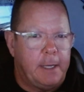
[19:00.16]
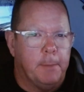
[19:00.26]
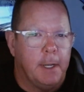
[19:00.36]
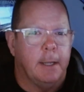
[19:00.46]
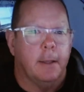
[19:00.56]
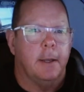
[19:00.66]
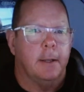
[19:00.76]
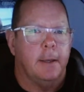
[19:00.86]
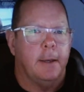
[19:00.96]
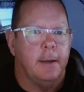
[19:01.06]
money like
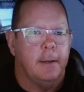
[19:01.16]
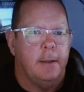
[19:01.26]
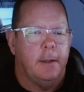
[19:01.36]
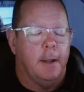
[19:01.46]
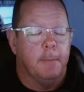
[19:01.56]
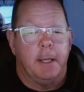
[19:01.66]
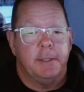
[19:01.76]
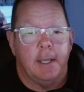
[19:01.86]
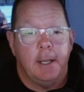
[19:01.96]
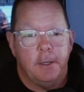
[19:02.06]
that. And I'm not
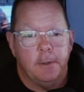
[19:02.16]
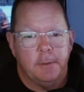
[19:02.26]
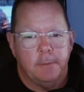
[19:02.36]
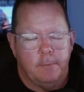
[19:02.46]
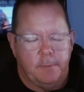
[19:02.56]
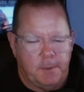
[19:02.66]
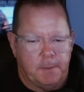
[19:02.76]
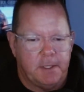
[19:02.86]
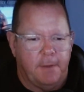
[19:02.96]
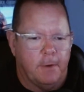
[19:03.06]
saying you
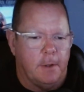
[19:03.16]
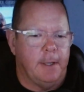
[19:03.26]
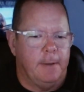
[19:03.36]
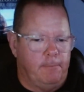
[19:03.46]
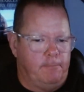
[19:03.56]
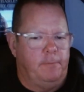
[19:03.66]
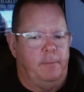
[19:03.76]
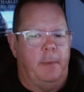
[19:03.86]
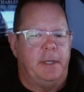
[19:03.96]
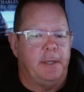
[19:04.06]
specifically,
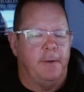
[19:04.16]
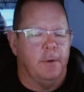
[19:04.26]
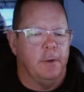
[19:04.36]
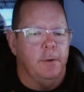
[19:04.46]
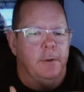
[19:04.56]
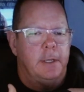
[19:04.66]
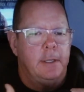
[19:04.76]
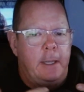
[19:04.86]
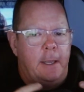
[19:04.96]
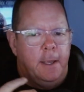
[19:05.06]
myself included.
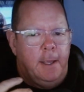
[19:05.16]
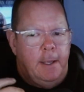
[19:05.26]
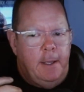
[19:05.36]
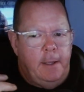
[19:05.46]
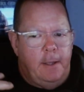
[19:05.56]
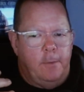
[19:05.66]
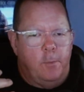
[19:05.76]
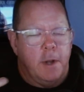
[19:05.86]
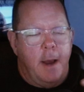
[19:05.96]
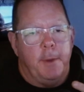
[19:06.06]

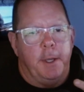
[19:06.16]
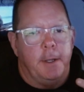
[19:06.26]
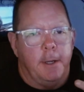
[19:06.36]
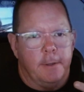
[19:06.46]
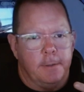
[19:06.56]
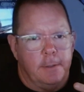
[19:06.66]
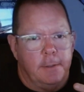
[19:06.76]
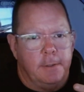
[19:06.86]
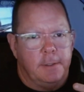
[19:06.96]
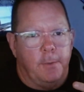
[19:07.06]
We're not millionaires,
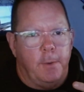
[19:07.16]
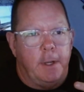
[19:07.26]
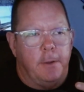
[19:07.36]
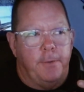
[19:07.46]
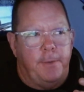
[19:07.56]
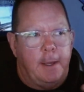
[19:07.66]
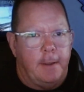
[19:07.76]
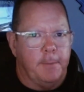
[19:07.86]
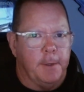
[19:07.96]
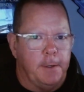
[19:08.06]
so we don't think
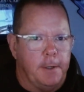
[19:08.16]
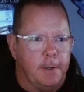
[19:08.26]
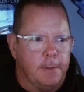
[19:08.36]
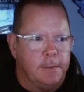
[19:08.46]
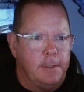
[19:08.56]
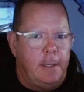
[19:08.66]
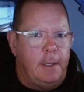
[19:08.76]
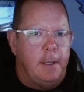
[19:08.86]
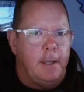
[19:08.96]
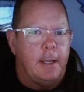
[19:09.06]
like millionaires.
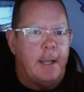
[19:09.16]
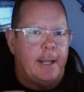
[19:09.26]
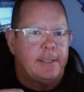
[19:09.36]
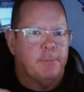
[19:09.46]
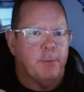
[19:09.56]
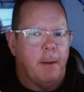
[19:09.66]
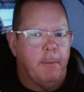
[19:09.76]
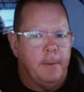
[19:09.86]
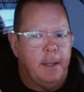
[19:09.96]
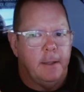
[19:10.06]
And that's
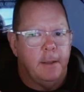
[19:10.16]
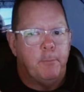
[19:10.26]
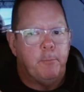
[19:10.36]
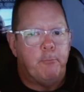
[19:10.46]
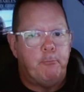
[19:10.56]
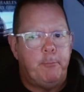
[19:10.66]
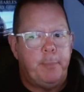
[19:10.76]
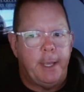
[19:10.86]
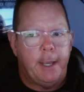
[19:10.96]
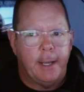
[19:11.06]
probably the
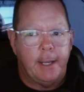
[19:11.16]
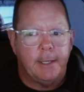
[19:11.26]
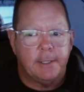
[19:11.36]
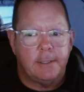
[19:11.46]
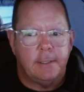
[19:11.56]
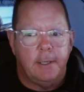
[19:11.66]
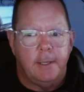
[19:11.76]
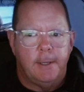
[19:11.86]
biggest